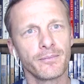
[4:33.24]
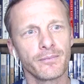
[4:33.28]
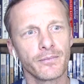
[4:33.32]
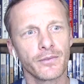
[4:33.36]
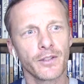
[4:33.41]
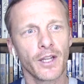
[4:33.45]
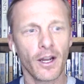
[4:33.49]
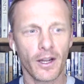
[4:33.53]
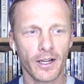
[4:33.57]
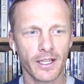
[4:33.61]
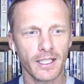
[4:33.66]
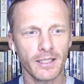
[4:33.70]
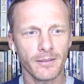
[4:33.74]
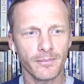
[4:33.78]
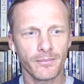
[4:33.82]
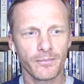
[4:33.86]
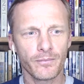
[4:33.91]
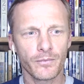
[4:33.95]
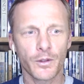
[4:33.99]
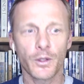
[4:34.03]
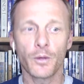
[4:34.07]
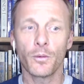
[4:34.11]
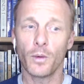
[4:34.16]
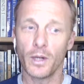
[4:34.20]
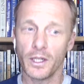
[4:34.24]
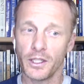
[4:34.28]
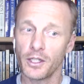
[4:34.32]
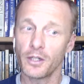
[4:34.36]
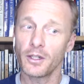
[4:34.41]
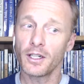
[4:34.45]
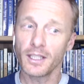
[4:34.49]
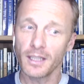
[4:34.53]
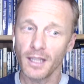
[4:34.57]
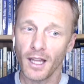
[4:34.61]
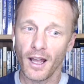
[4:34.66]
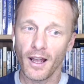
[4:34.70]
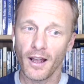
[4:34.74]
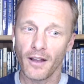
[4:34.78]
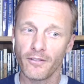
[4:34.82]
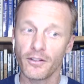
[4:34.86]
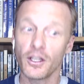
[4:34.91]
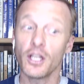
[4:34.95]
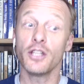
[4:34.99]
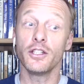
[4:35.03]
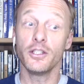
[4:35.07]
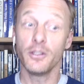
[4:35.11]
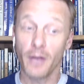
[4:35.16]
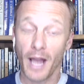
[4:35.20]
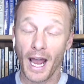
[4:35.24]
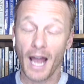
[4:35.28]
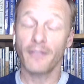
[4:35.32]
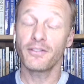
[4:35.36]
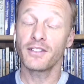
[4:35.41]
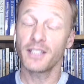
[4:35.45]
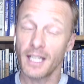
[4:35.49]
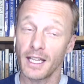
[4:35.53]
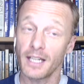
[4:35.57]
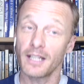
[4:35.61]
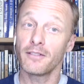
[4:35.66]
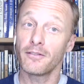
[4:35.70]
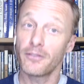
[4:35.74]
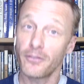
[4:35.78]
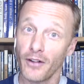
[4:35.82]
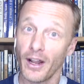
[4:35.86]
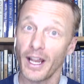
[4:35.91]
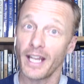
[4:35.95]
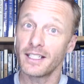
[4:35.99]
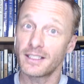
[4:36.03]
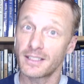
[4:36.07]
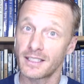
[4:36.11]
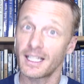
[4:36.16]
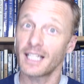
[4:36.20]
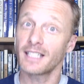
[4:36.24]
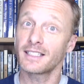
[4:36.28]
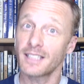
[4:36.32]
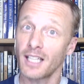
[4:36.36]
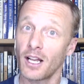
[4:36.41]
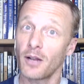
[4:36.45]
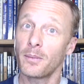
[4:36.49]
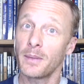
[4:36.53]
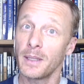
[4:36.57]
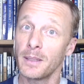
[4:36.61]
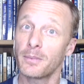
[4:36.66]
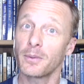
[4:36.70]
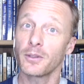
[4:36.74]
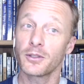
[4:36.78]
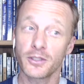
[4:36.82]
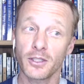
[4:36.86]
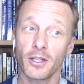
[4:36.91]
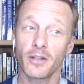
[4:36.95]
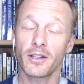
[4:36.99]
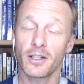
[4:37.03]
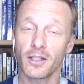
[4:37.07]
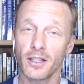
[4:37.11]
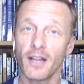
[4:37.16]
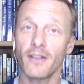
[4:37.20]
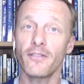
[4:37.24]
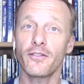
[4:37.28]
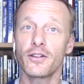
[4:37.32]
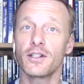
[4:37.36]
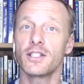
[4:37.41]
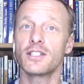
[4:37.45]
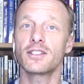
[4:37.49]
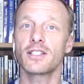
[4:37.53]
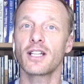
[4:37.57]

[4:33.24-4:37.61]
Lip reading: honey, when you're in love, you have to get in fights. That's how people show their love for each